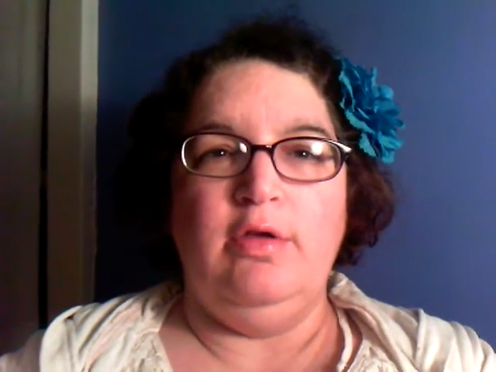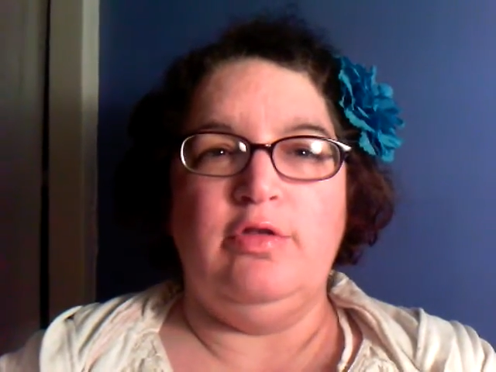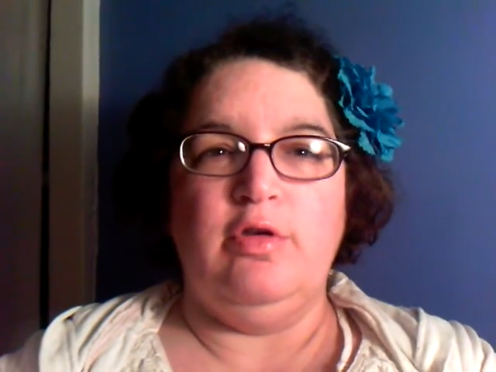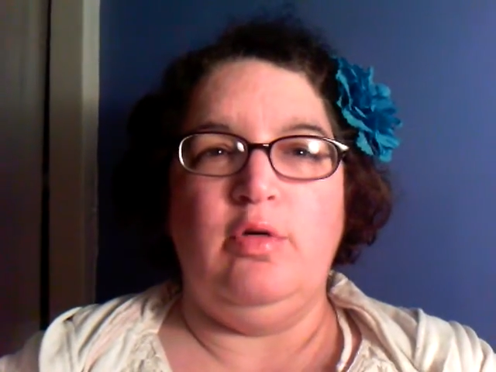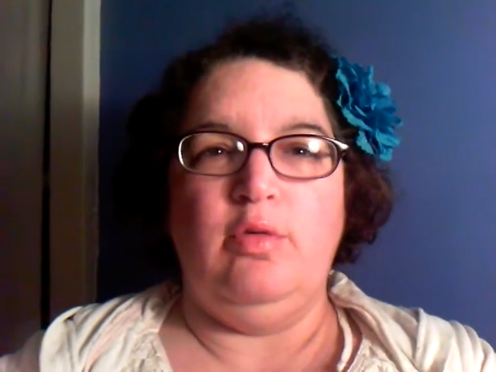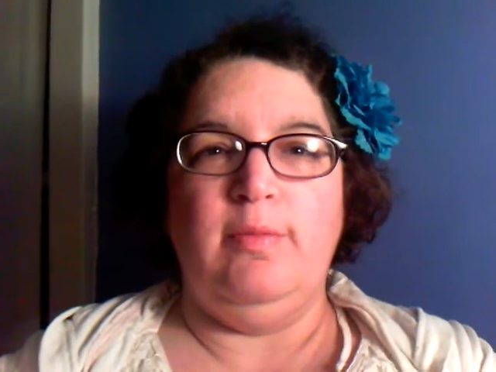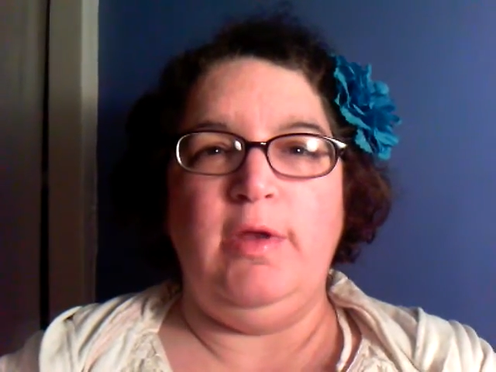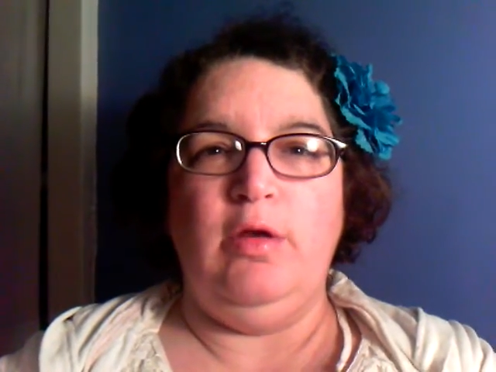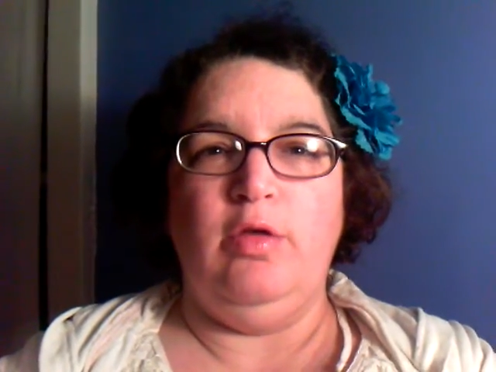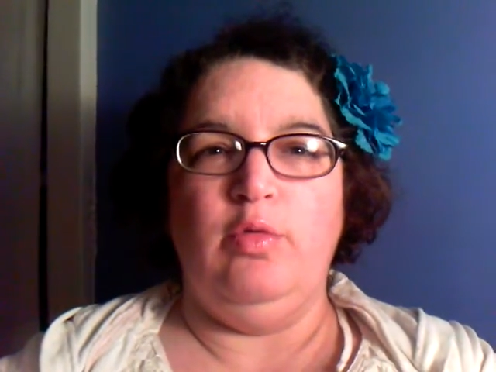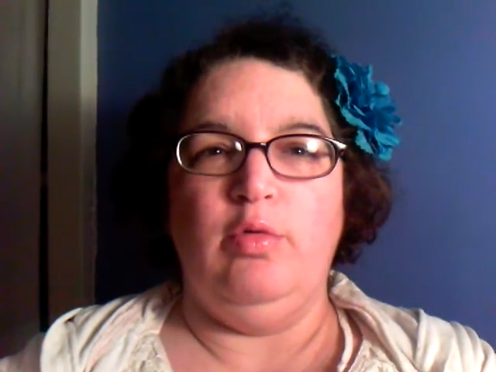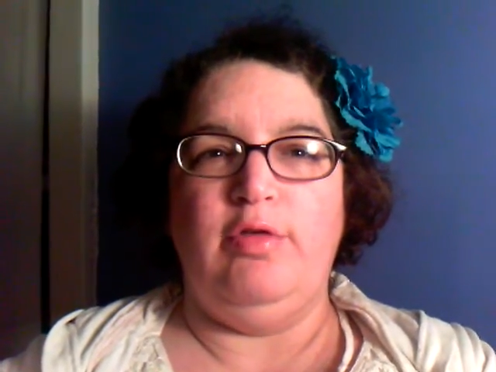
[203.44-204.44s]
So, in
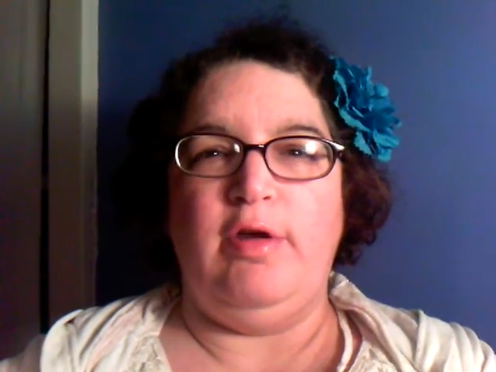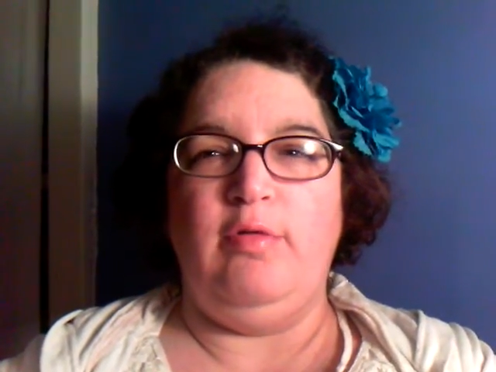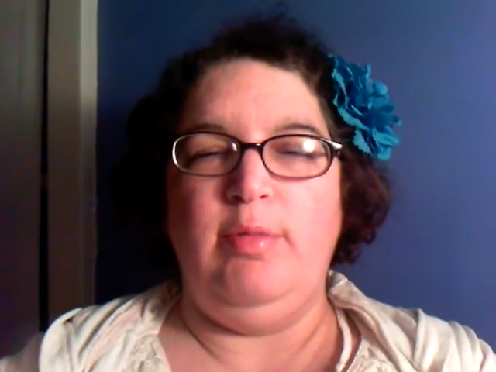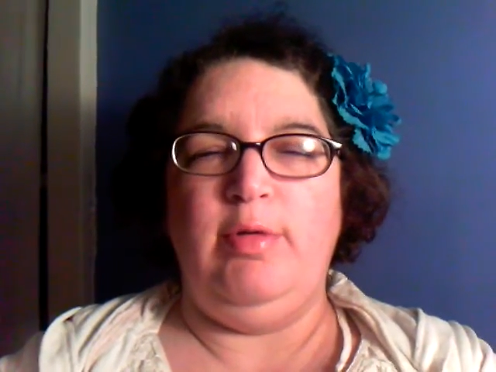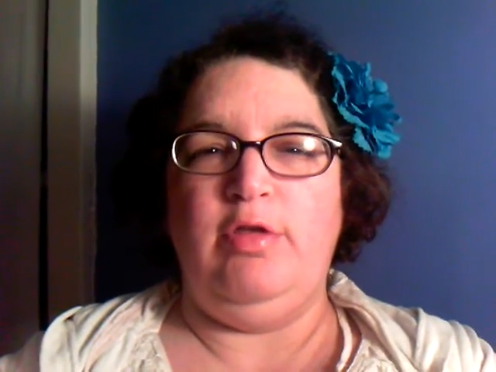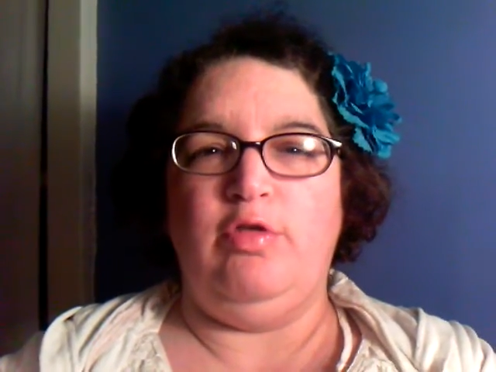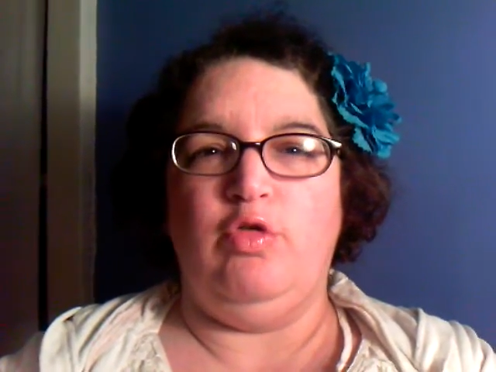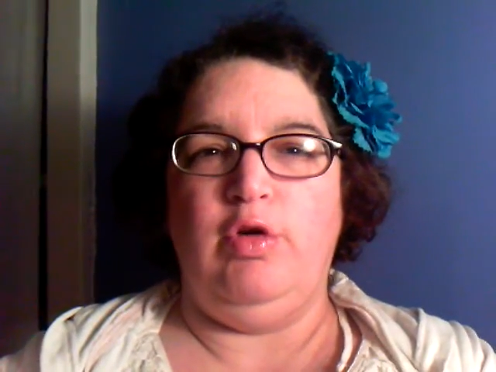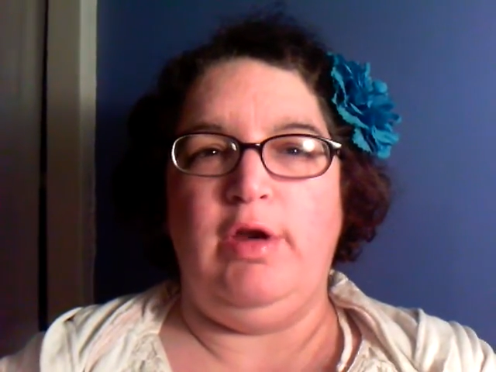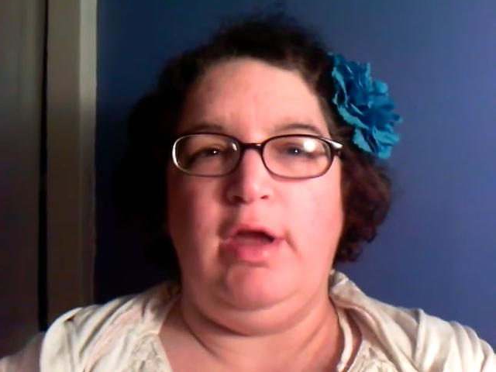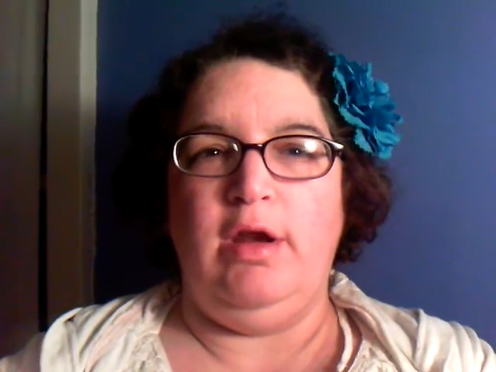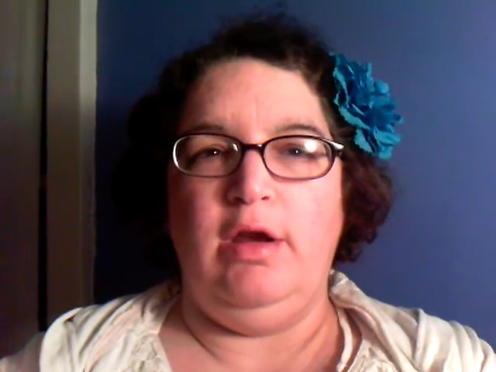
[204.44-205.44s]
other words, everybody's
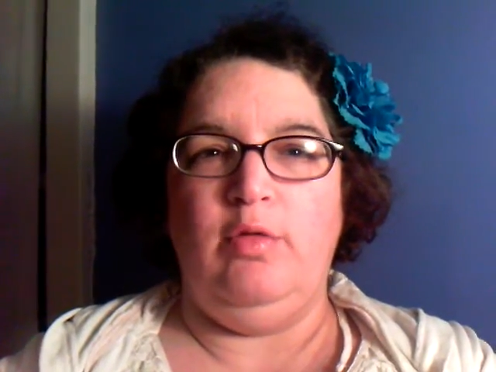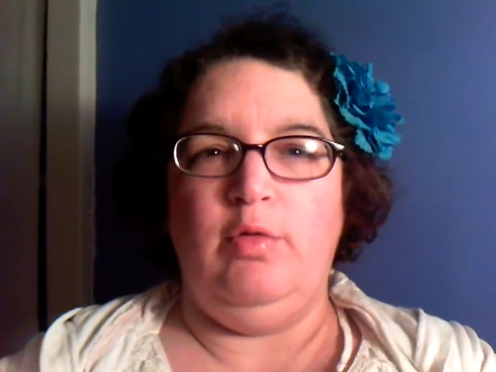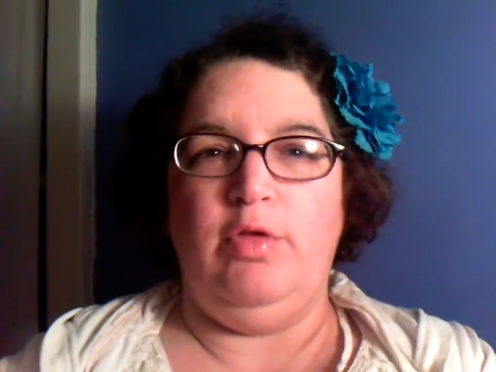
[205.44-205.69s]
created